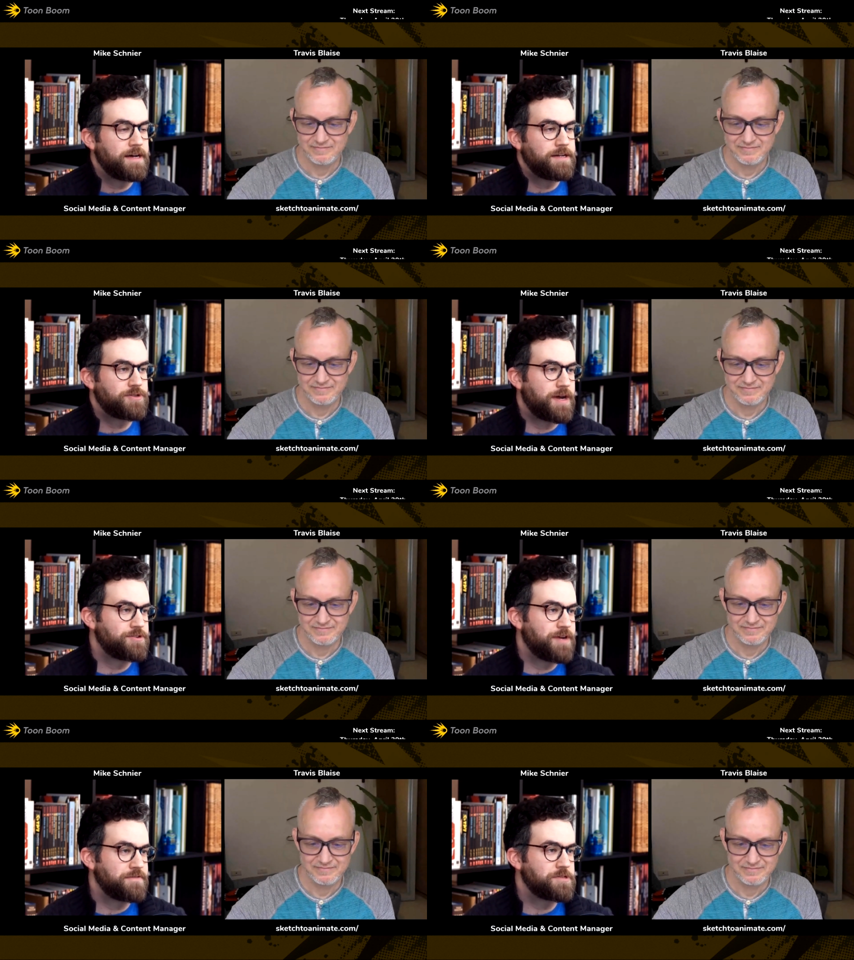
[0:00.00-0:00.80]
Speaker 1: Tra
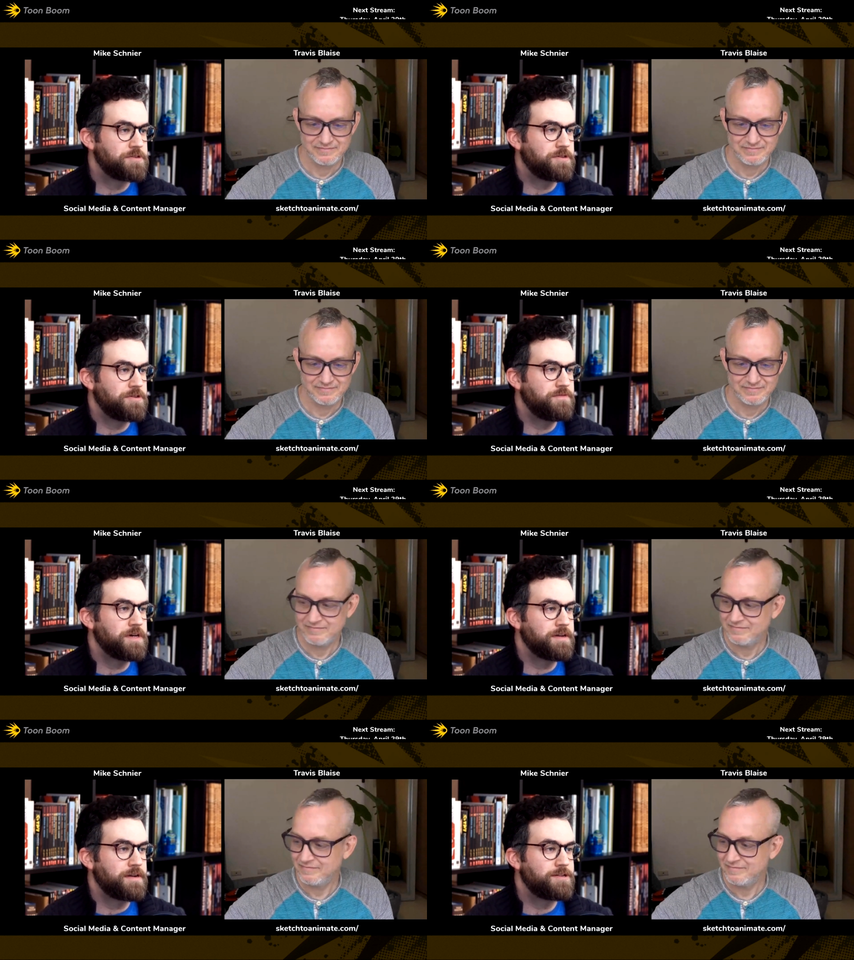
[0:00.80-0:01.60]
Travis, you've
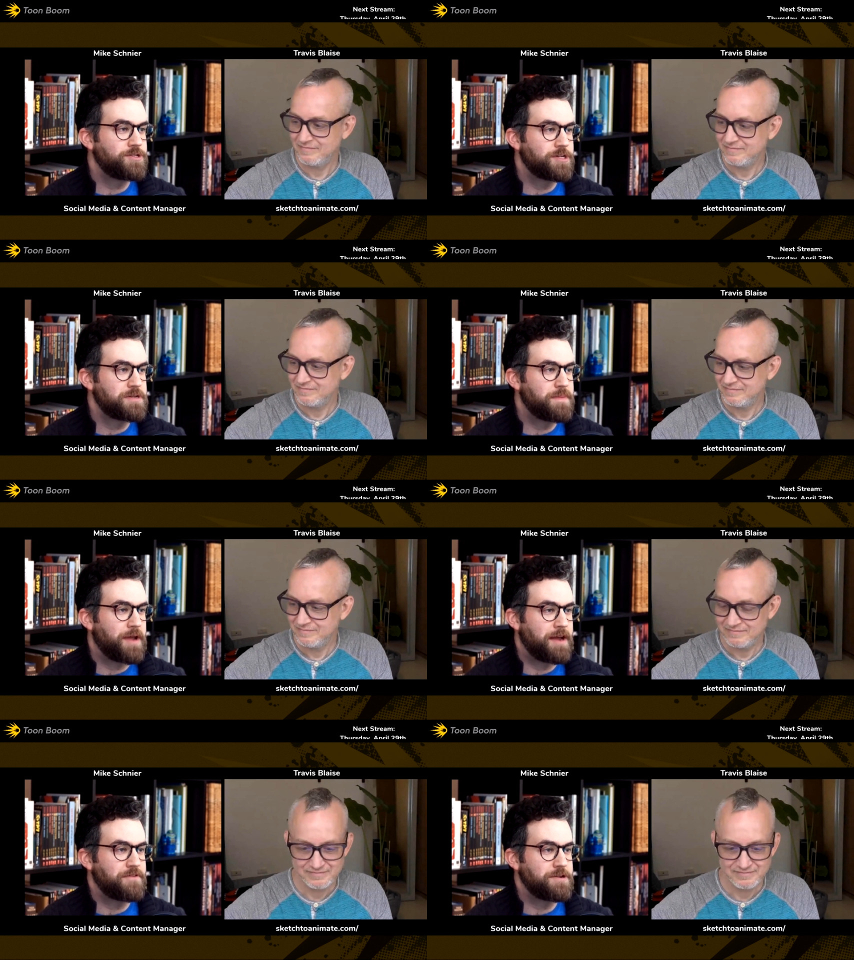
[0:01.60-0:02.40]
done just about
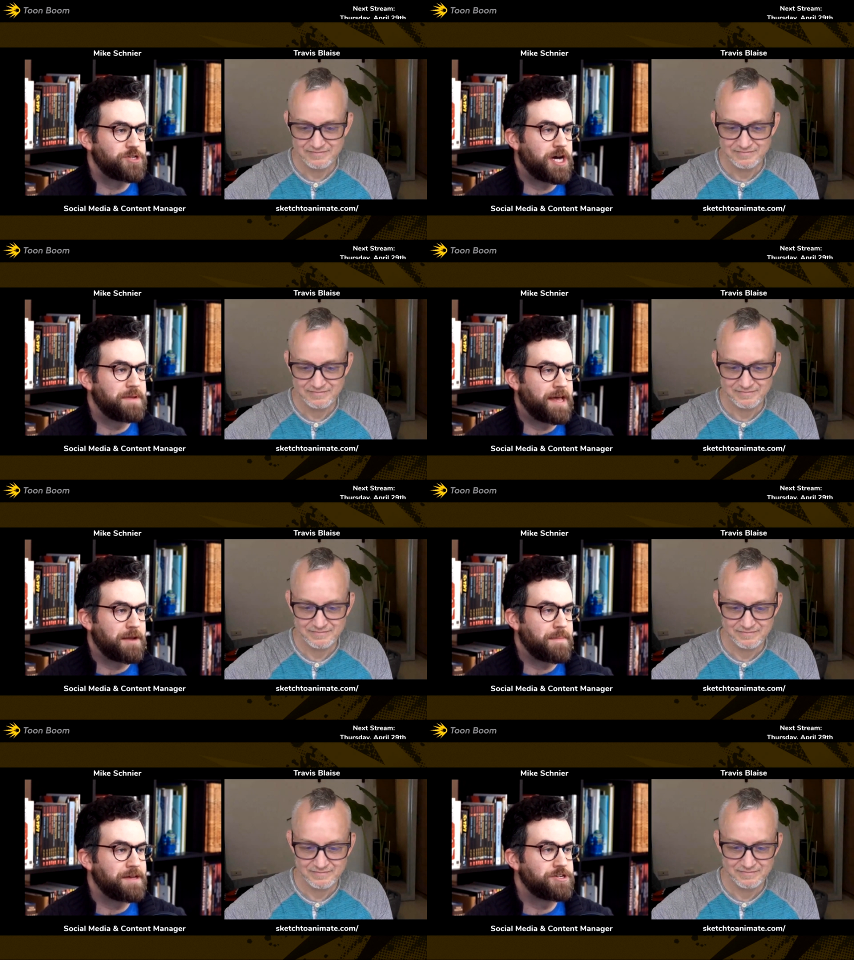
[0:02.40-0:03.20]
every job in
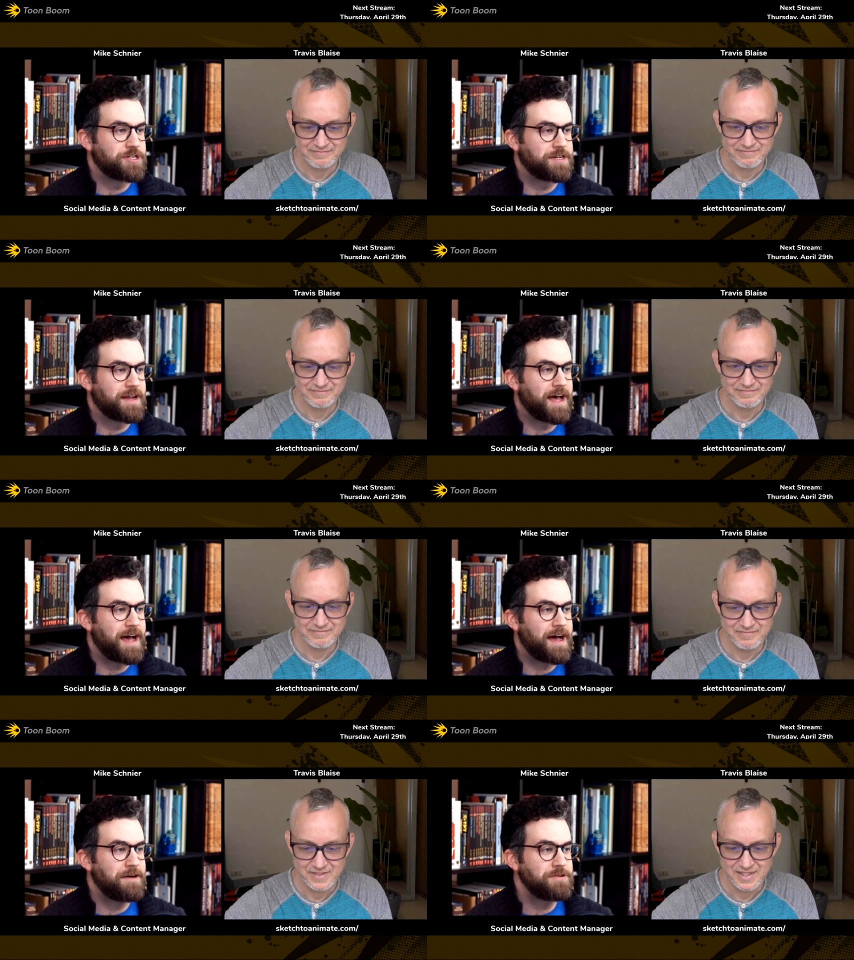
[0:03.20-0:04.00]
animation.
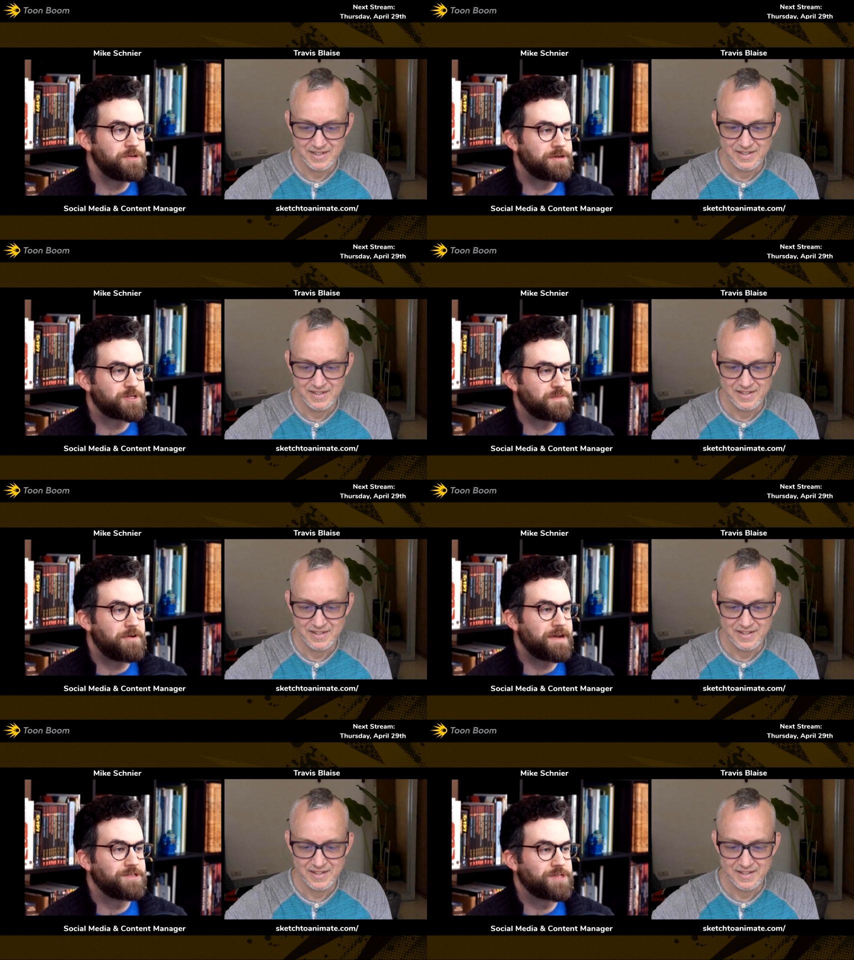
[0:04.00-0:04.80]
How has your
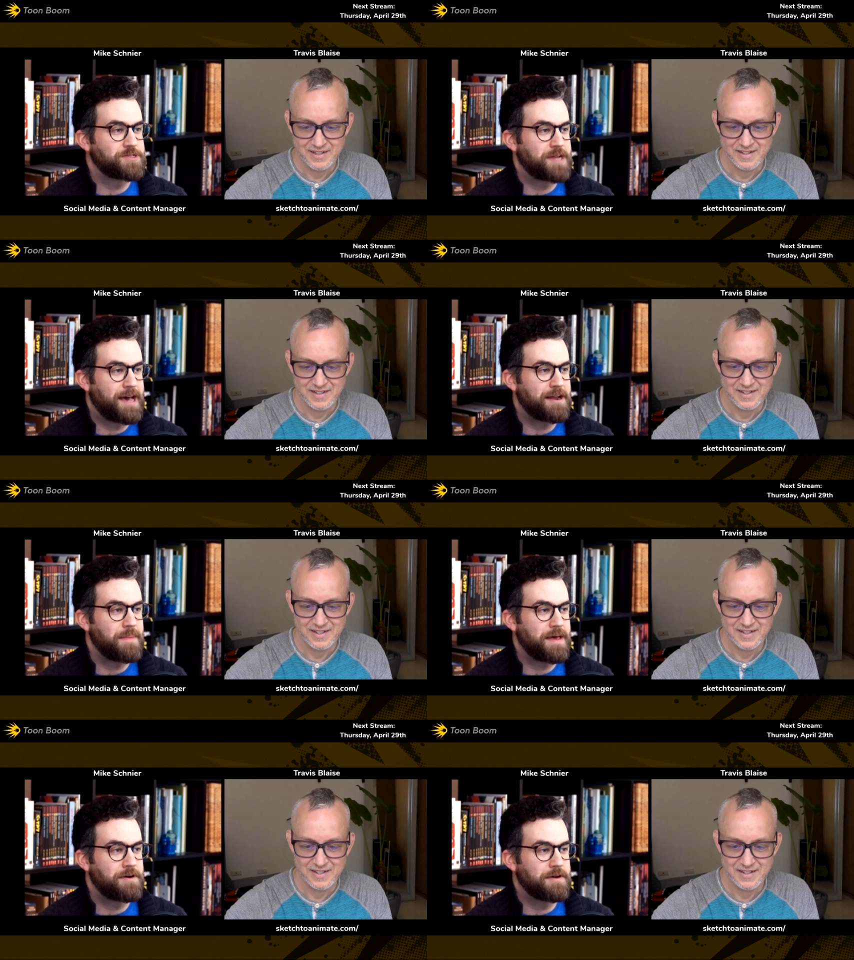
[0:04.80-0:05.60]
experience as an
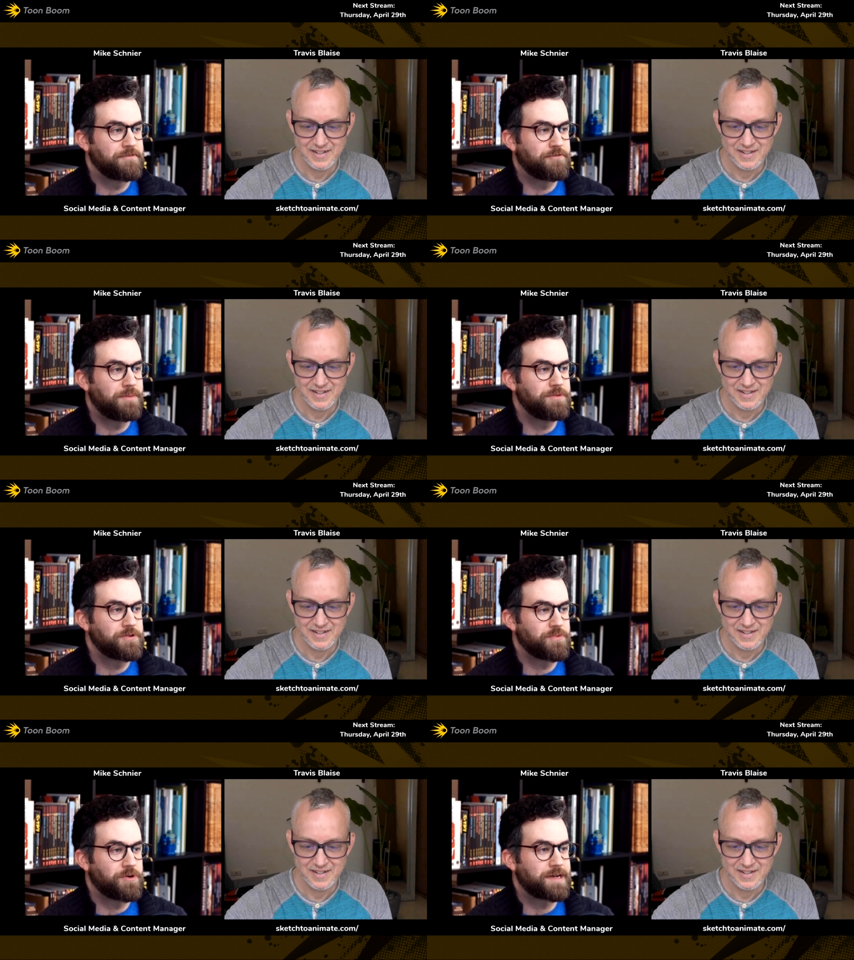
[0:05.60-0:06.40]
animator informed your
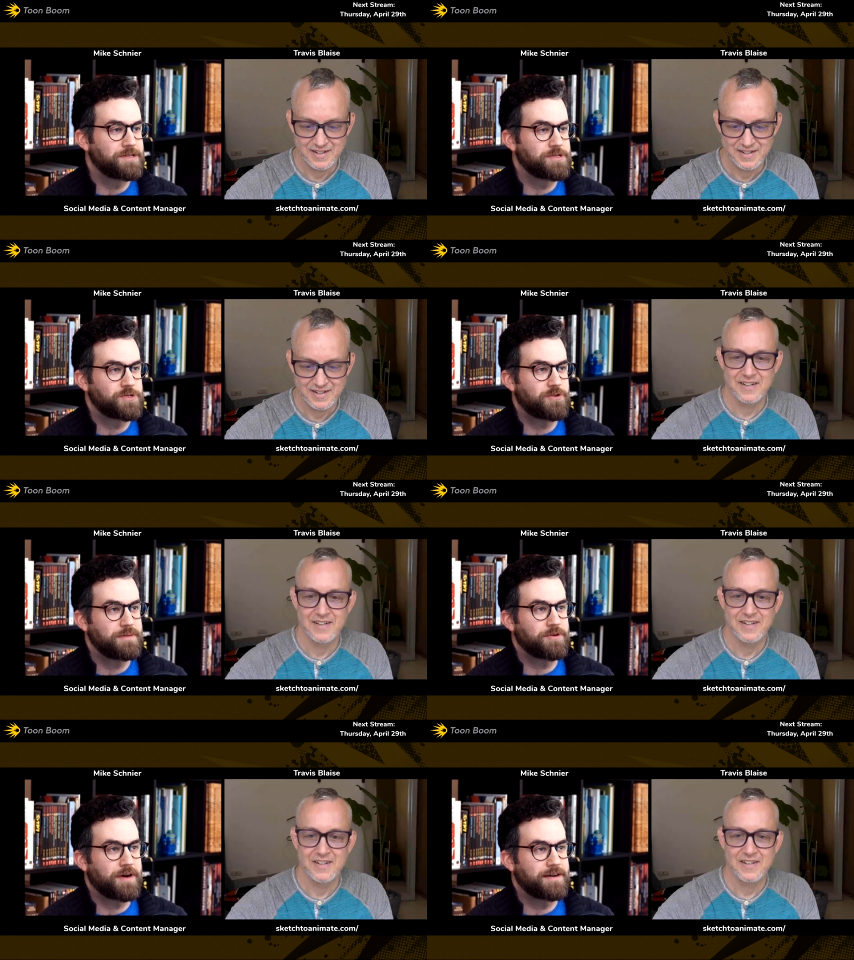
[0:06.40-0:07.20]
work as a
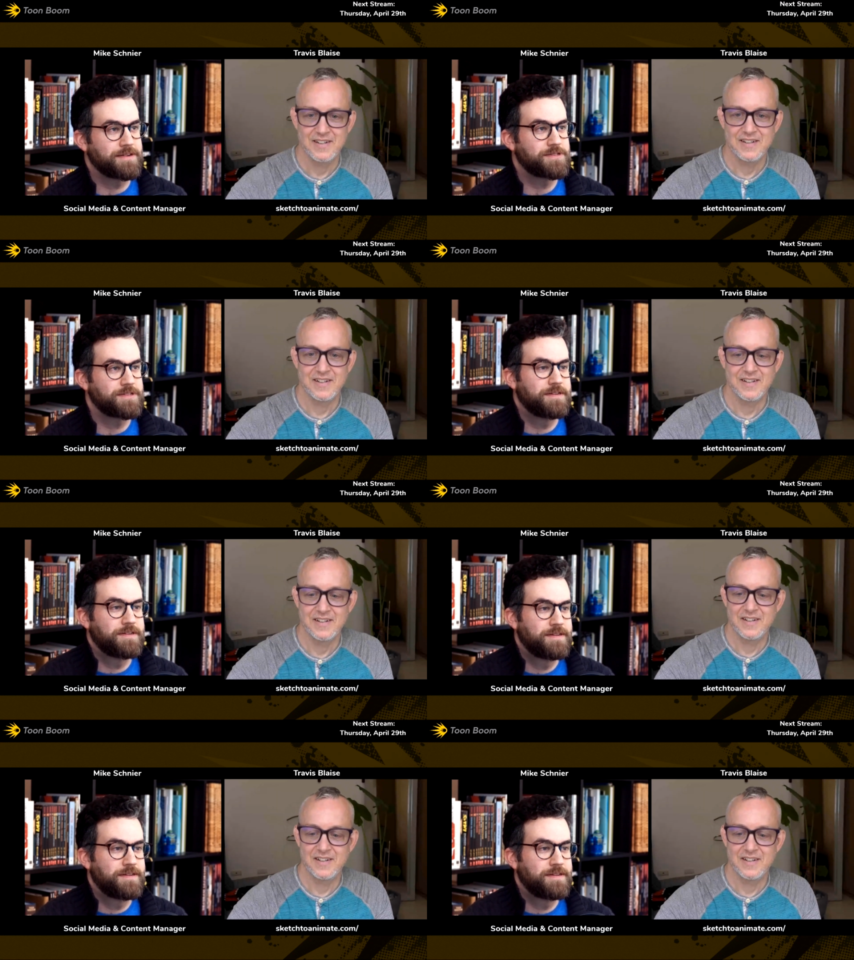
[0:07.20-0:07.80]
storyboard artist?